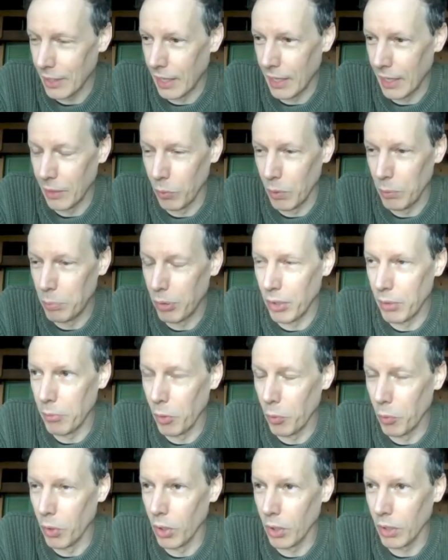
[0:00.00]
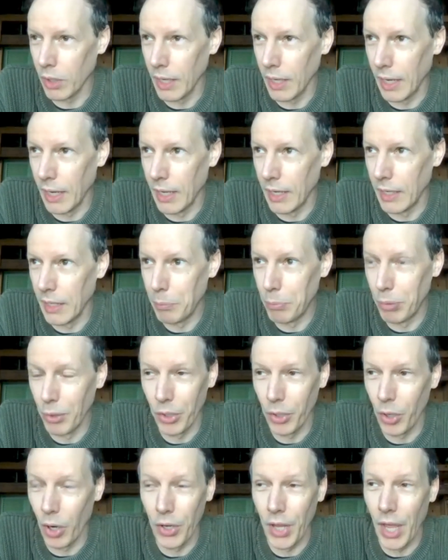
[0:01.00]
And we put him to work, and he
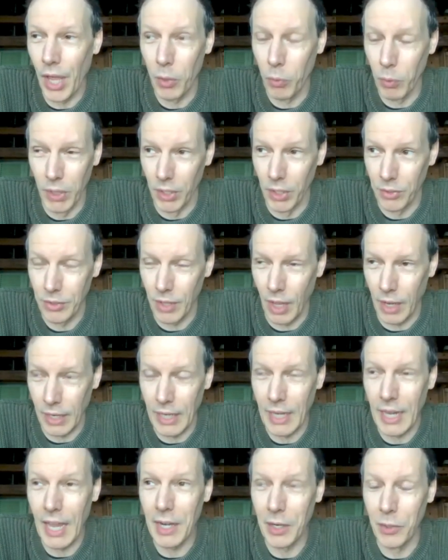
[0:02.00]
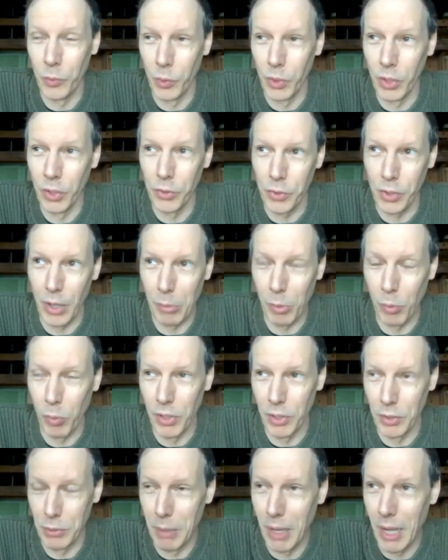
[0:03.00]
pulled an all-nighter with us. Like, he got in real trouble
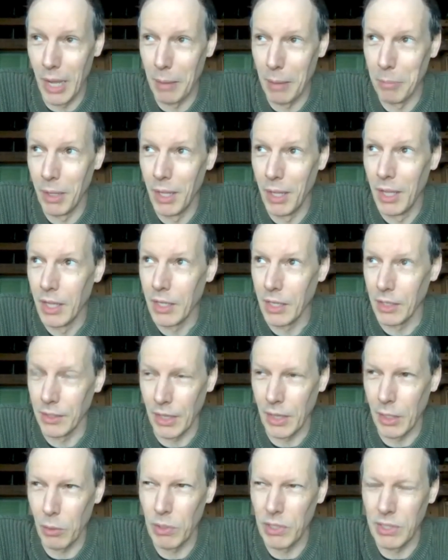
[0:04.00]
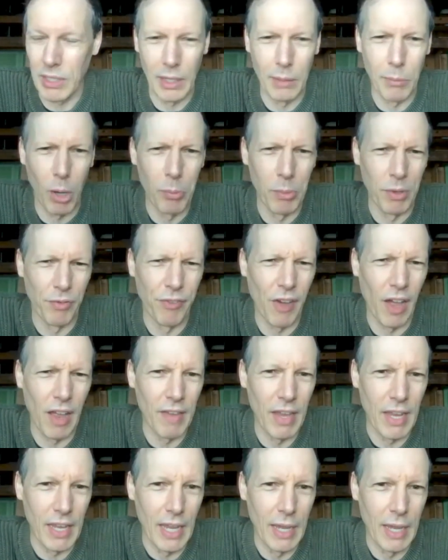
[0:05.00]
with his mom, because I think we sent him home at 5
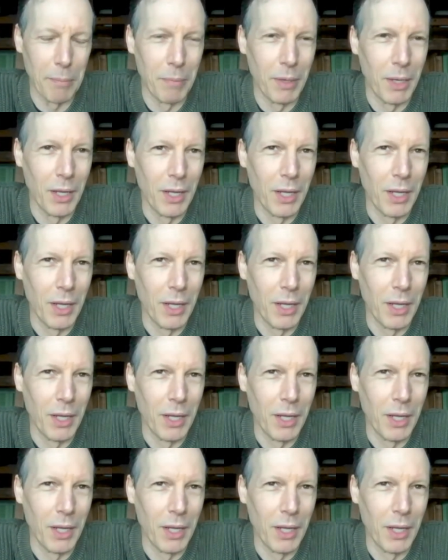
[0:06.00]
a.m.